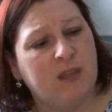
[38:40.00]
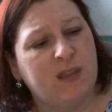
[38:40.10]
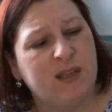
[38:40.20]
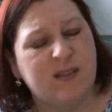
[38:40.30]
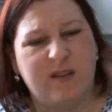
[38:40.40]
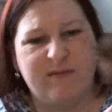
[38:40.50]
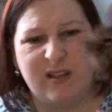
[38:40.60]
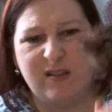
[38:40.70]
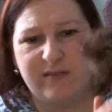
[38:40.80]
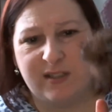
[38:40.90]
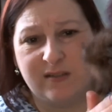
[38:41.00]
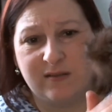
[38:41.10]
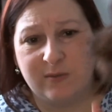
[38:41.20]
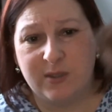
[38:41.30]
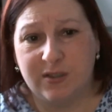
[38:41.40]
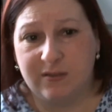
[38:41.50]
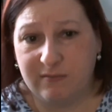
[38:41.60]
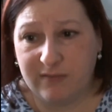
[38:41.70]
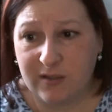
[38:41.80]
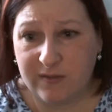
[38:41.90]
it's like velvet, which
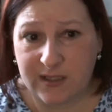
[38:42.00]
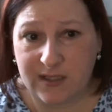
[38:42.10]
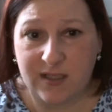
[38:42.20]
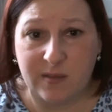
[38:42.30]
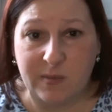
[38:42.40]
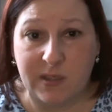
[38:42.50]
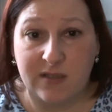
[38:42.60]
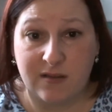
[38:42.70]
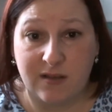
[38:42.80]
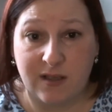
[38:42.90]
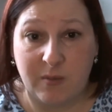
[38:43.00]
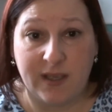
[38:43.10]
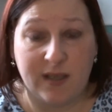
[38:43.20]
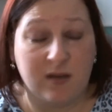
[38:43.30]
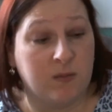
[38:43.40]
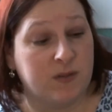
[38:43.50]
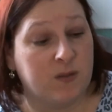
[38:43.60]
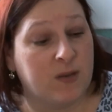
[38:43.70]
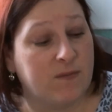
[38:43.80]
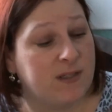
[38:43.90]
velvet's in at the minute, so that might help. So
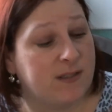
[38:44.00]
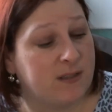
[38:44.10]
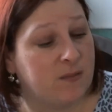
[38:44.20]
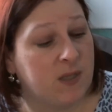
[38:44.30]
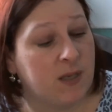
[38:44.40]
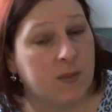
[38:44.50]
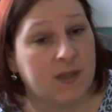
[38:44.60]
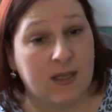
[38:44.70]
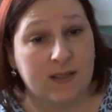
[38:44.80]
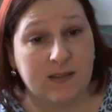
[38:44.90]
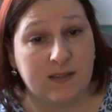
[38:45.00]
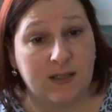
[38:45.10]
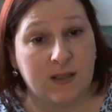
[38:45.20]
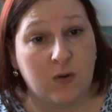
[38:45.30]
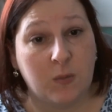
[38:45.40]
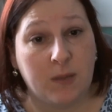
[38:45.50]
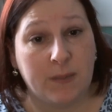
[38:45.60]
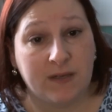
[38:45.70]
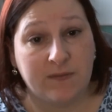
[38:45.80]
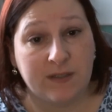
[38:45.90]
I haven't listed them yet, but as I say, they're on my
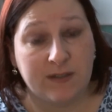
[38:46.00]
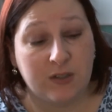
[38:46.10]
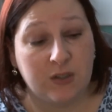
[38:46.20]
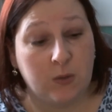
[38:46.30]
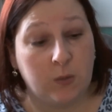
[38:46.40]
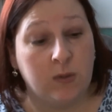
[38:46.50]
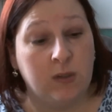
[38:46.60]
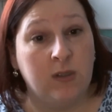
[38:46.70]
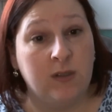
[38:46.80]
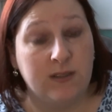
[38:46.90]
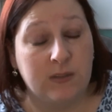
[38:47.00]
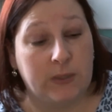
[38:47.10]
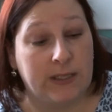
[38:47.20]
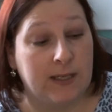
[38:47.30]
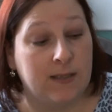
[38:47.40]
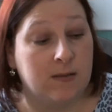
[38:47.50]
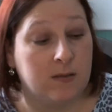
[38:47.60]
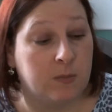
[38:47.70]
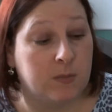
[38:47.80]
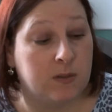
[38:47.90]
manifest to do this weekend
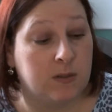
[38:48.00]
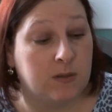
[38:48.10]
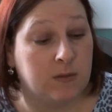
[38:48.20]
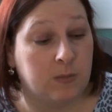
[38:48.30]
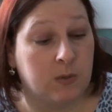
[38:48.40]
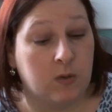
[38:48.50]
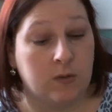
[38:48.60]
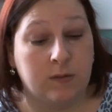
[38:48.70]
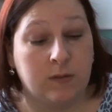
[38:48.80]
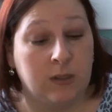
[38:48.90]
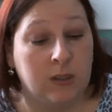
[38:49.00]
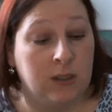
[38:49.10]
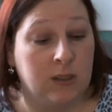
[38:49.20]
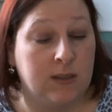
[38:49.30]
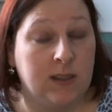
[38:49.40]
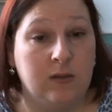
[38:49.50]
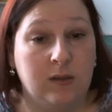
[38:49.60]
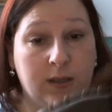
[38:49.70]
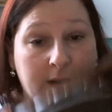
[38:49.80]
to put on. They look like they've